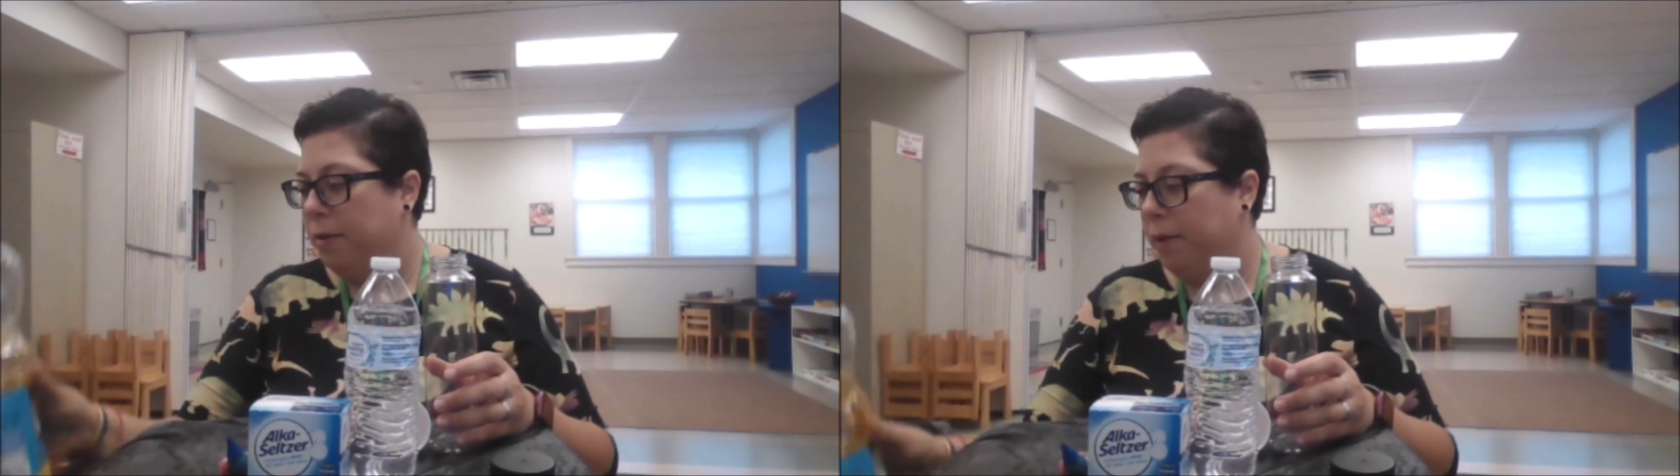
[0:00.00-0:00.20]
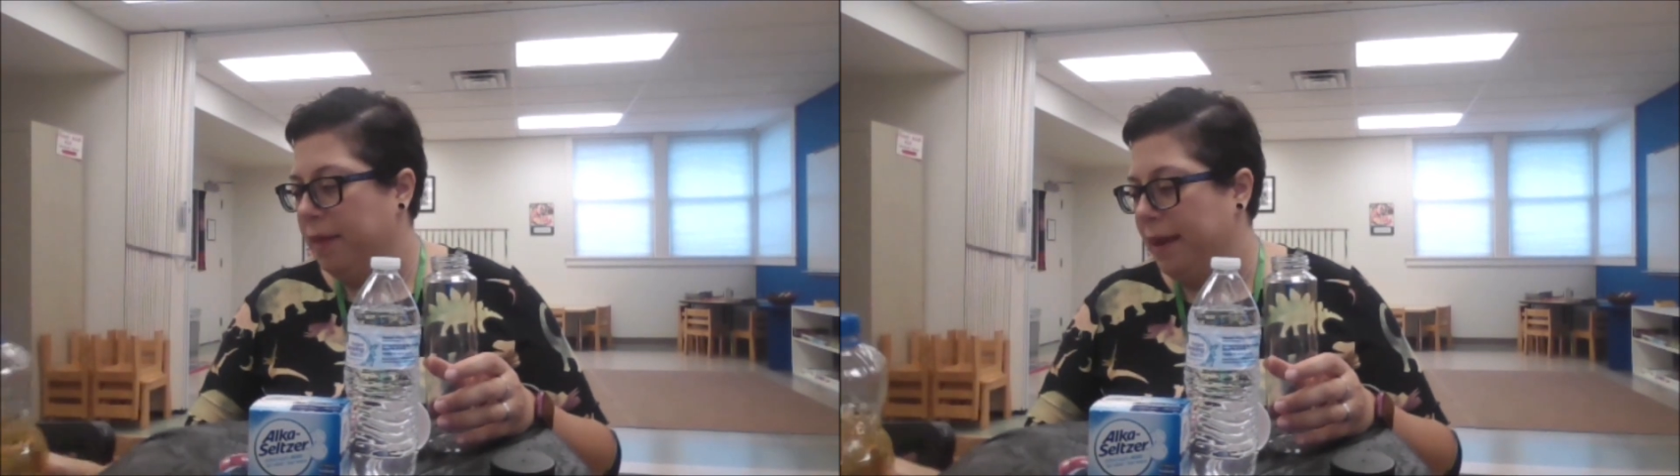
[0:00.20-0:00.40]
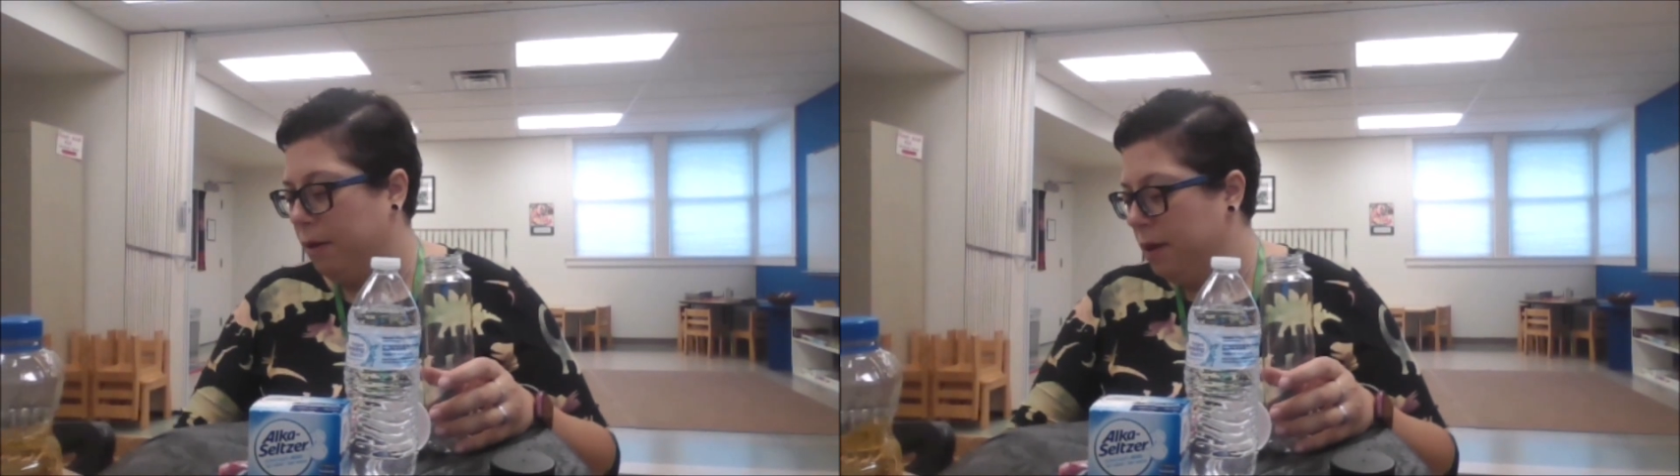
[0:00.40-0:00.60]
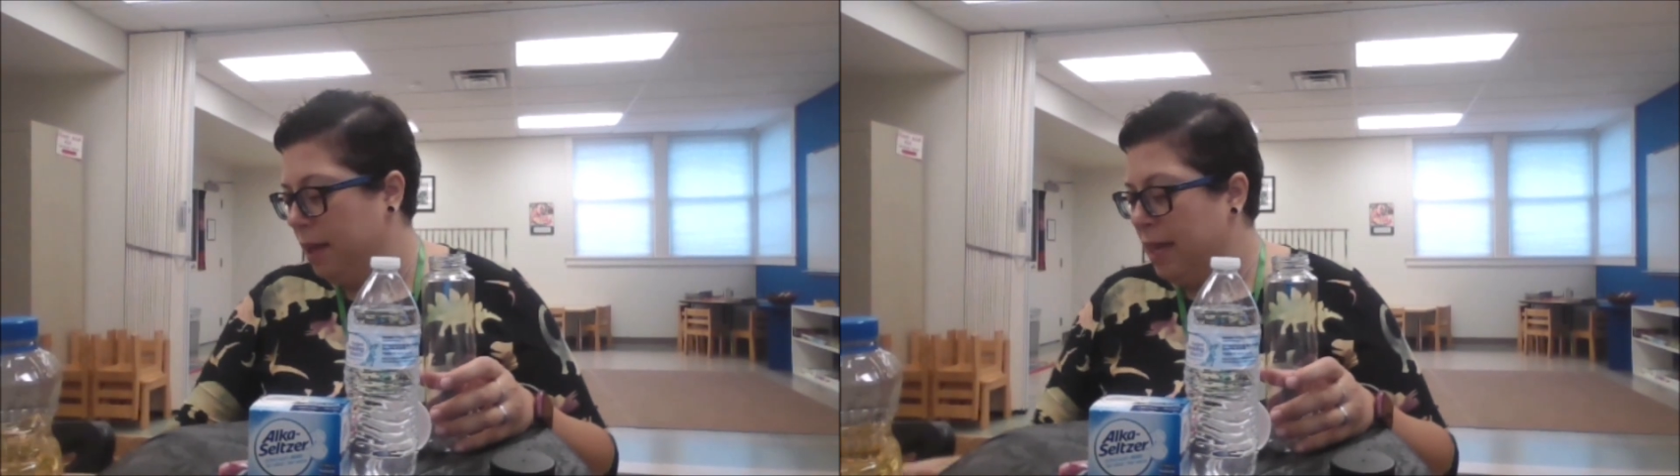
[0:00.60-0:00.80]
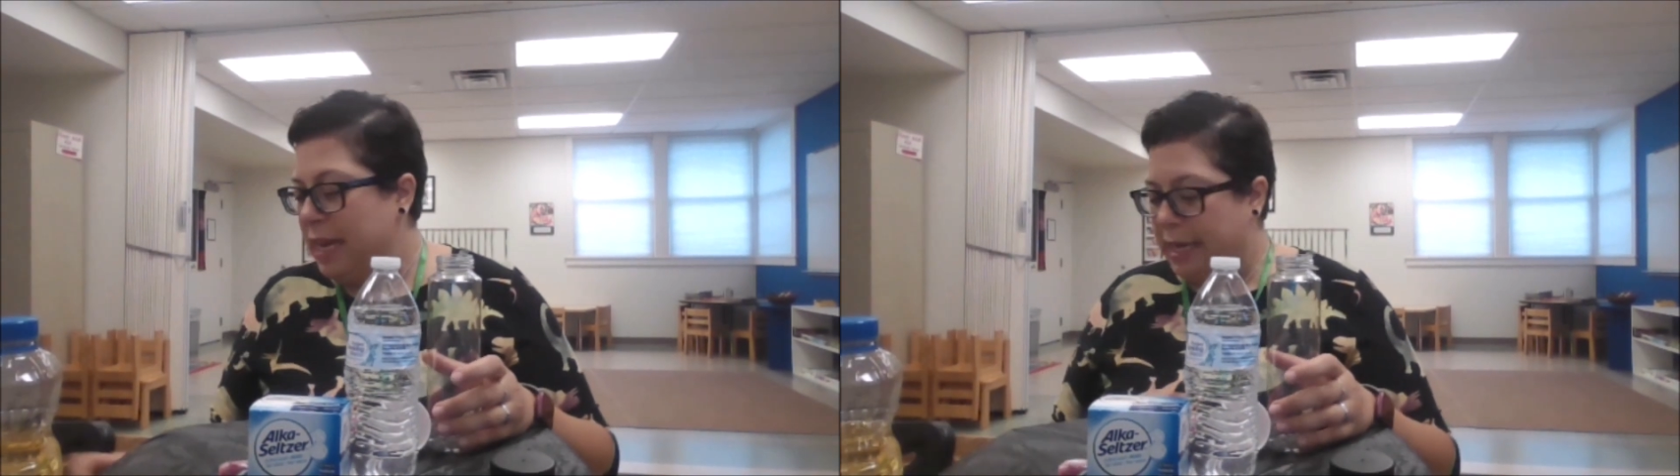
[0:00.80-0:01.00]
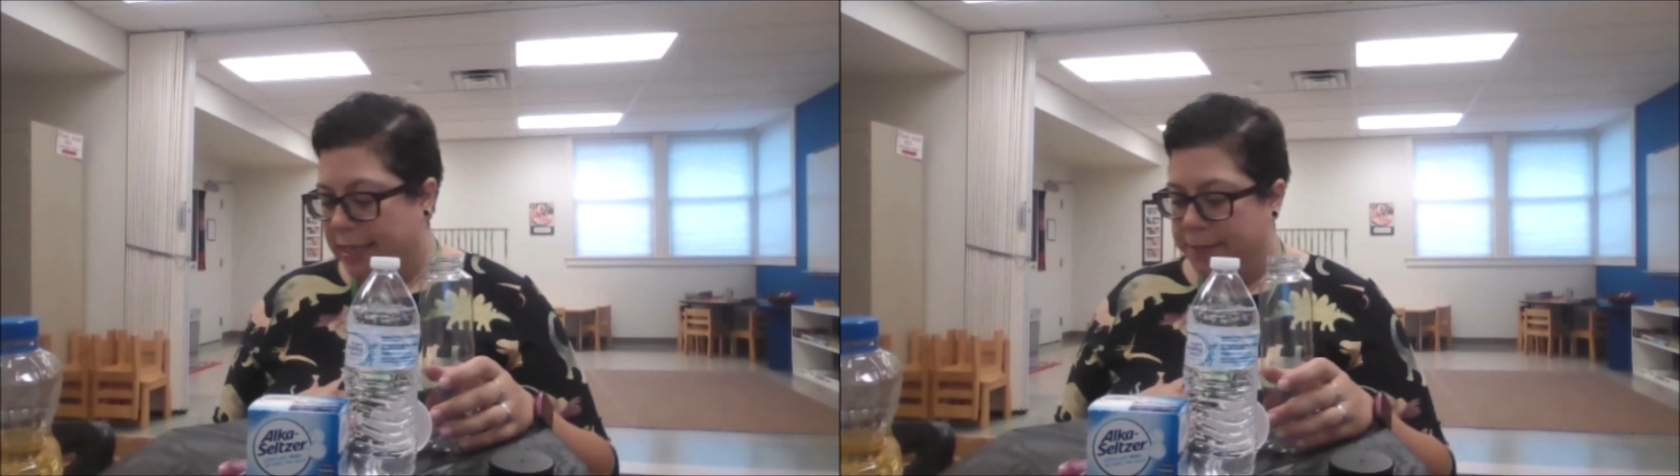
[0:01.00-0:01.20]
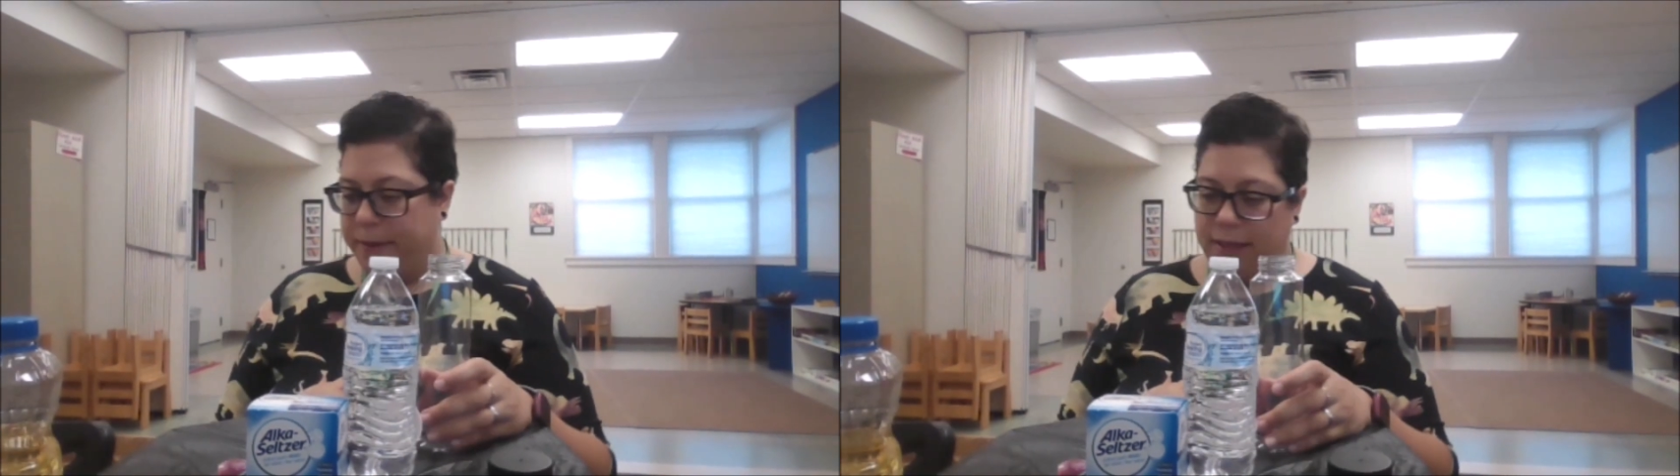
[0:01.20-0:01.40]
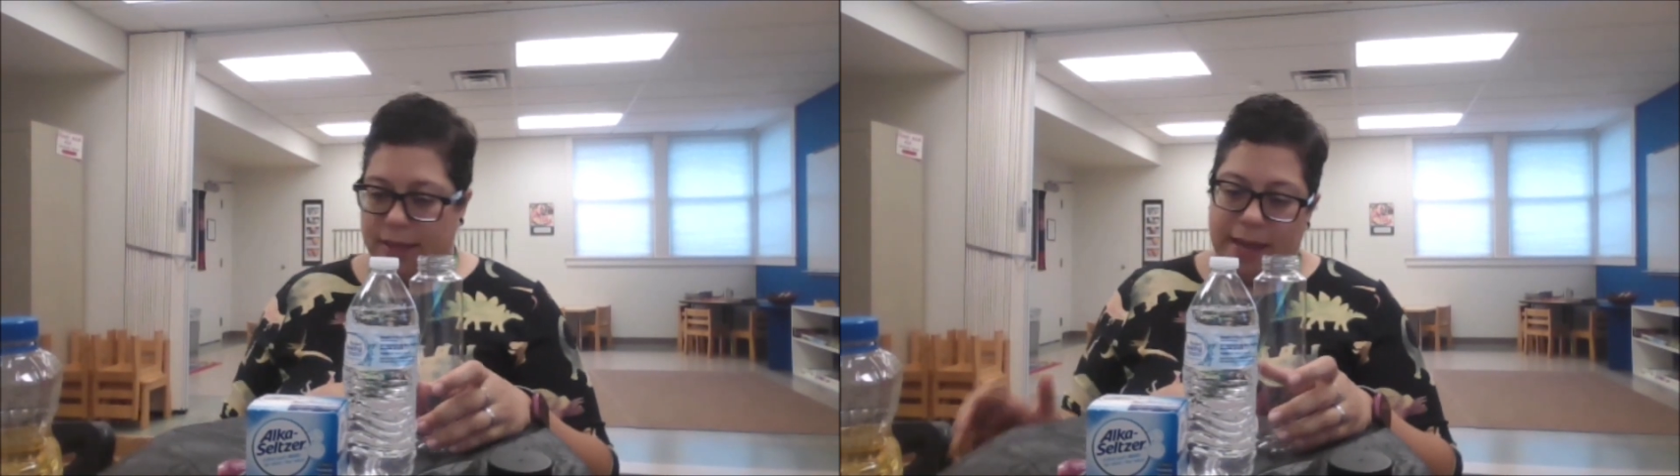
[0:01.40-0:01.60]
without
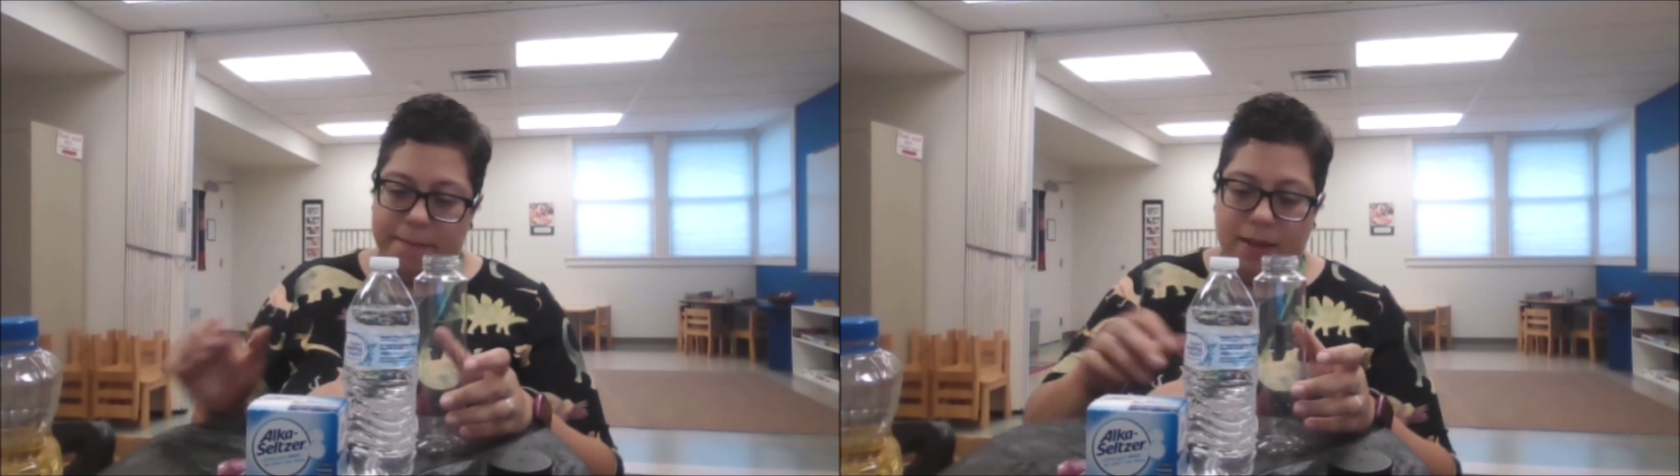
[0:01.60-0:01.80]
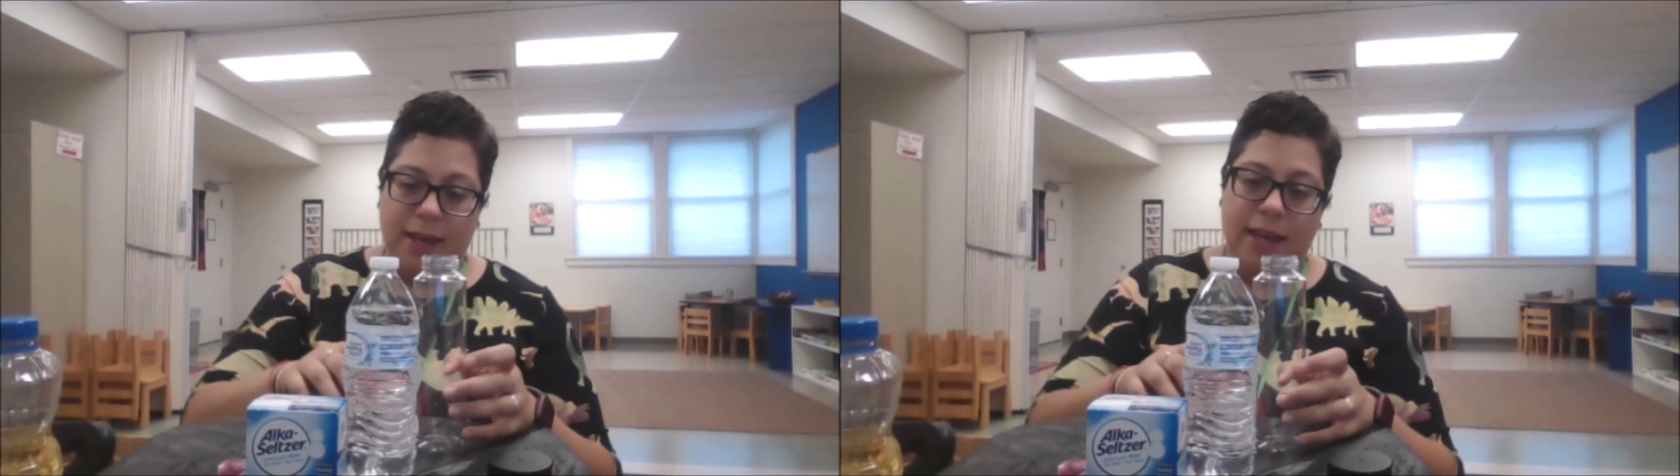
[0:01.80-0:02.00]
spilling them.